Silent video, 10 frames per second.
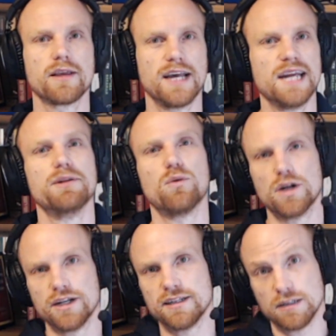I'm the
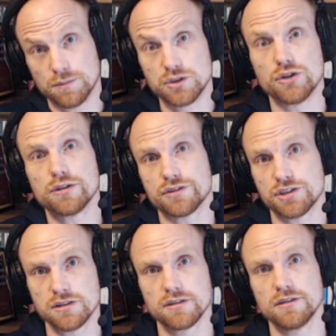one that
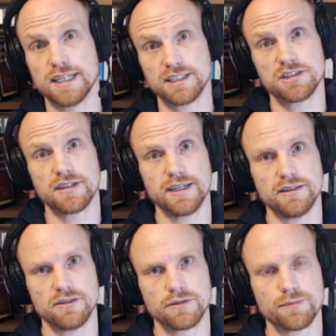observes that state.
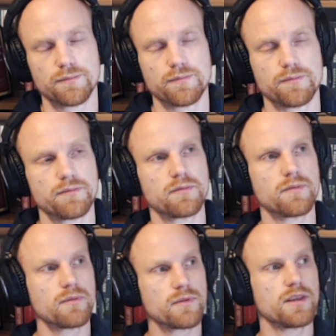
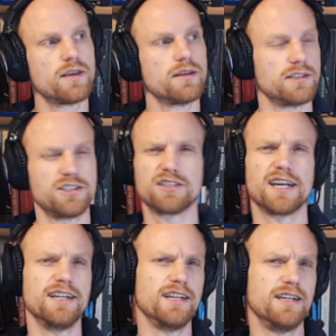This is
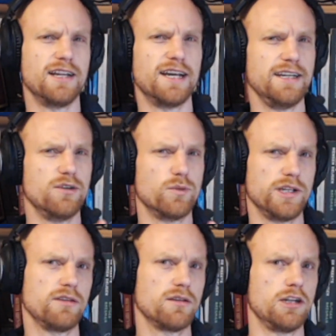kind of in line
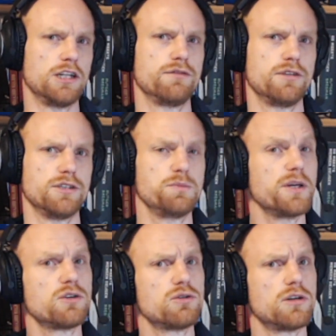with a lot of the
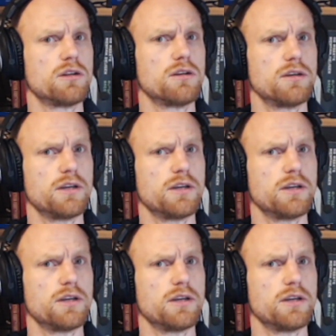spiritual